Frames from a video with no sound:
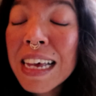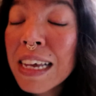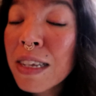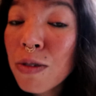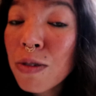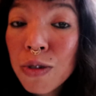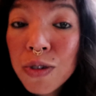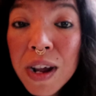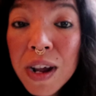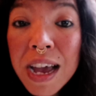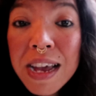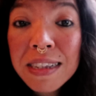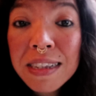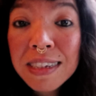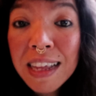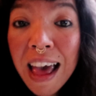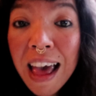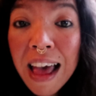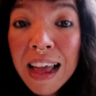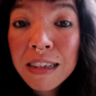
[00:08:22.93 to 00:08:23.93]

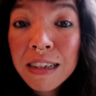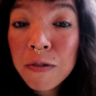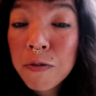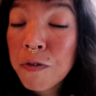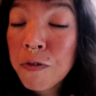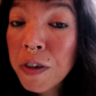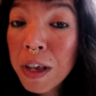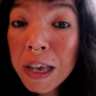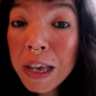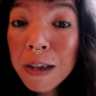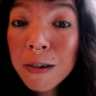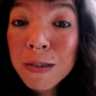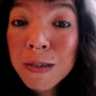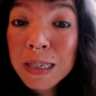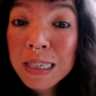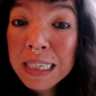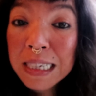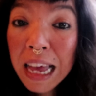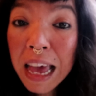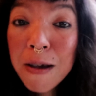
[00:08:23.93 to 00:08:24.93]
interest and feel
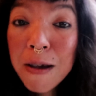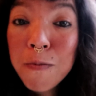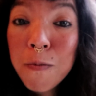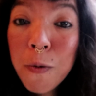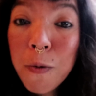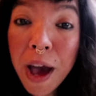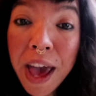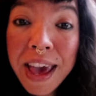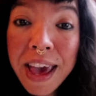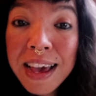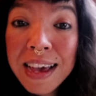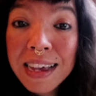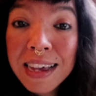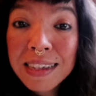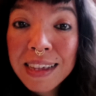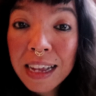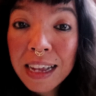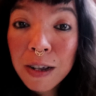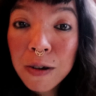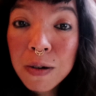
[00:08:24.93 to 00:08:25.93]
the same way
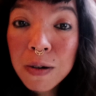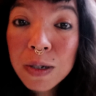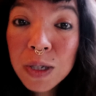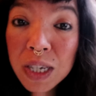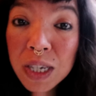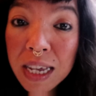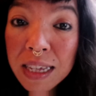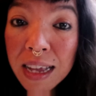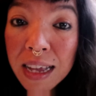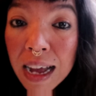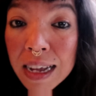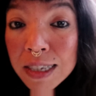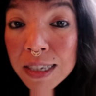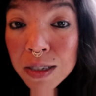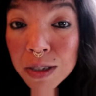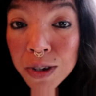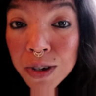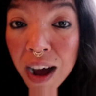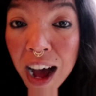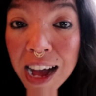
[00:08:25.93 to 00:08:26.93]
that crochet does
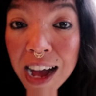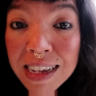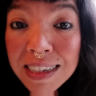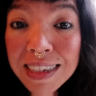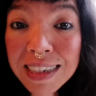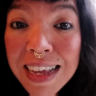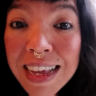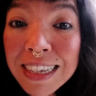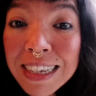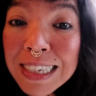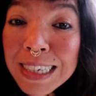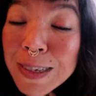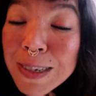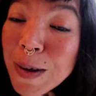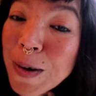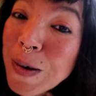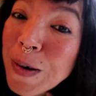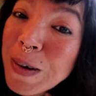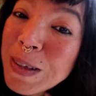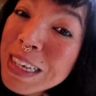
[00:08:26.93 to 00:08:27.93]
to us.
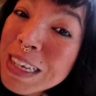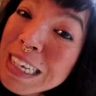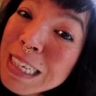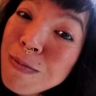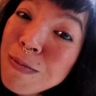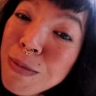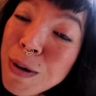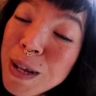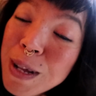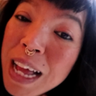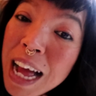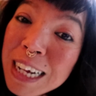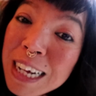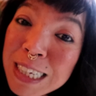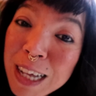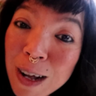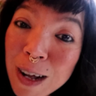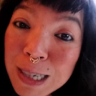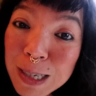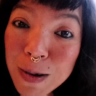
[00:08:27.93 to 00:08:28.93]
So these
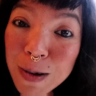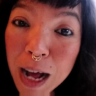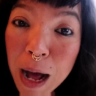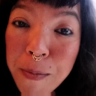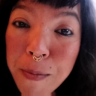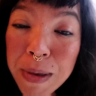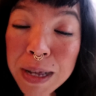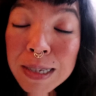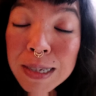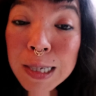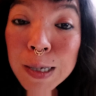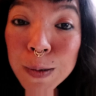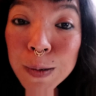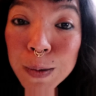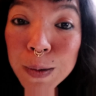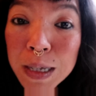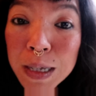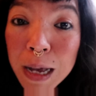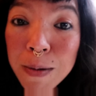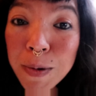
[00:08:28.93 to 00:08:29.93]
products also coming
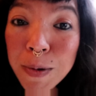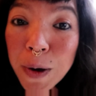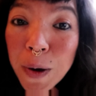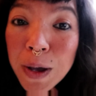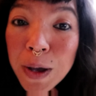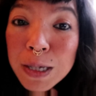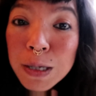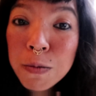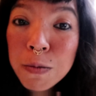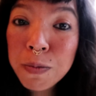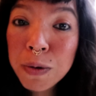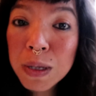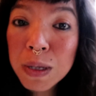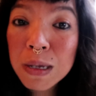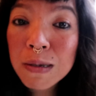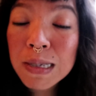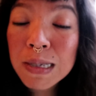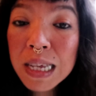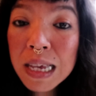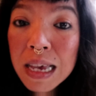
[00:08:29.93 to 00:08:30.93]
soon. I'm going to
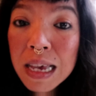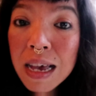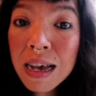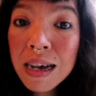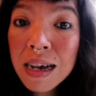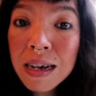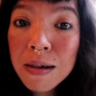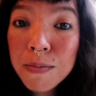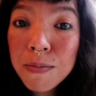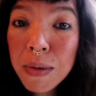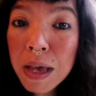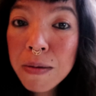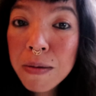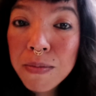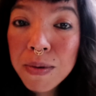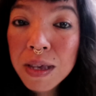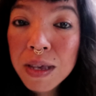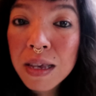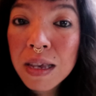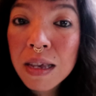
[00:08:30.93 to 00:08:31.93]
produce here
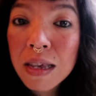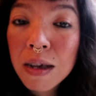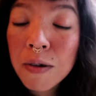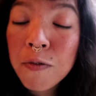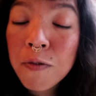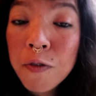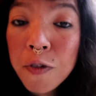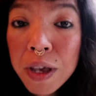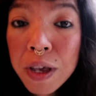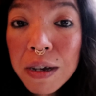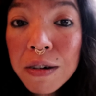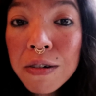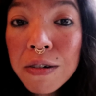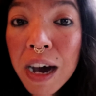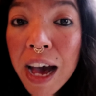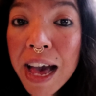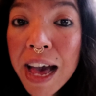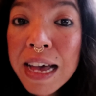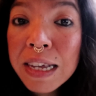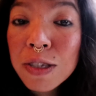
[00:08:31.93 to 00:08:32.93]
maybe a
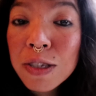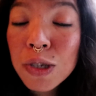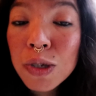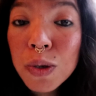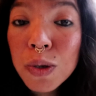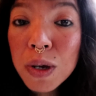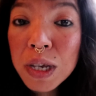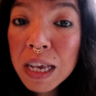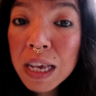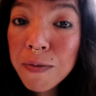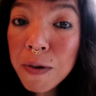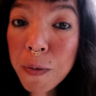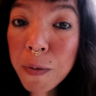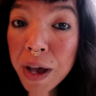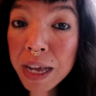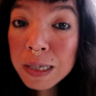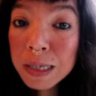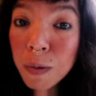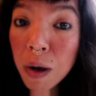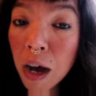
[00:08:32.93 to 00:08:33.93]
few and to do a
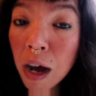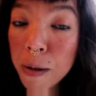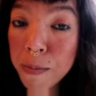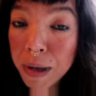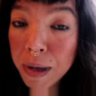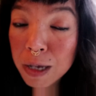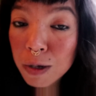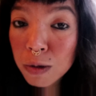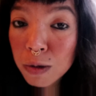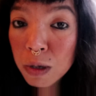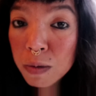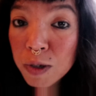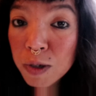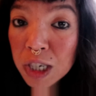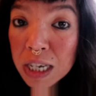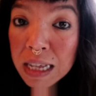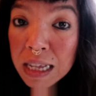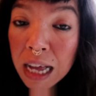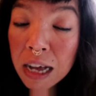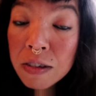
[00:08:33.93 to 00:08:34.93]
giveaway as well on my YouTube
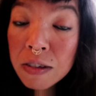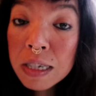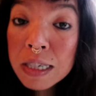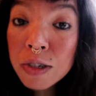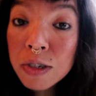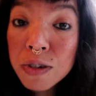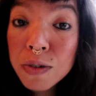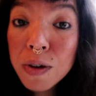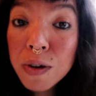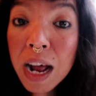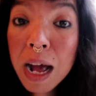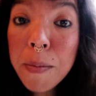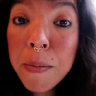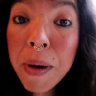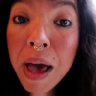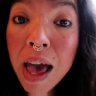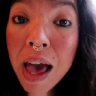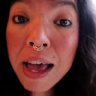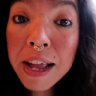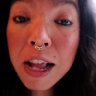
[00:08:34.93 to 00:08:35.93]
channel, Instagram,
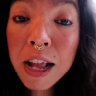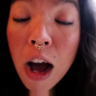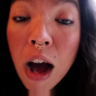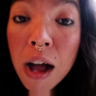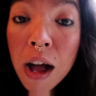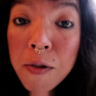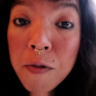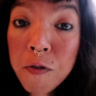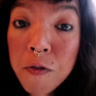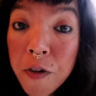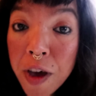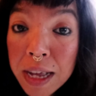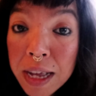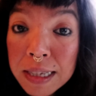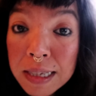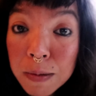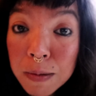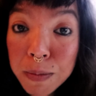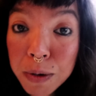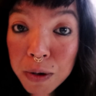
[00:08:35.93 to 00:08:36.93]
and on
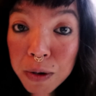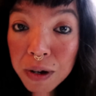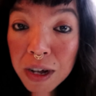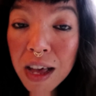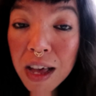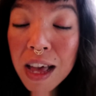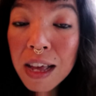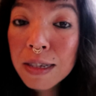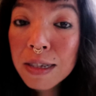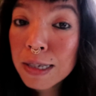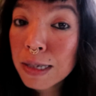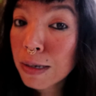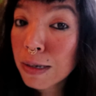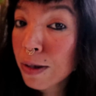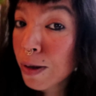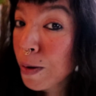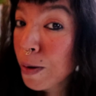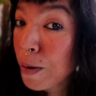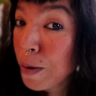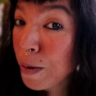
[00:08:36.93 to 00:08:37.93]
Facebook.
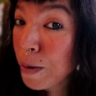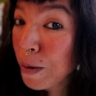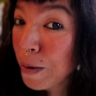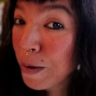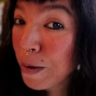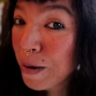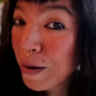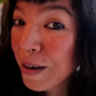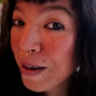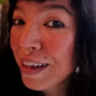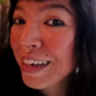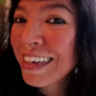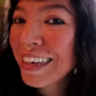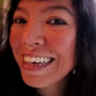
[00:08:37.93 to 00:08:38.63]
So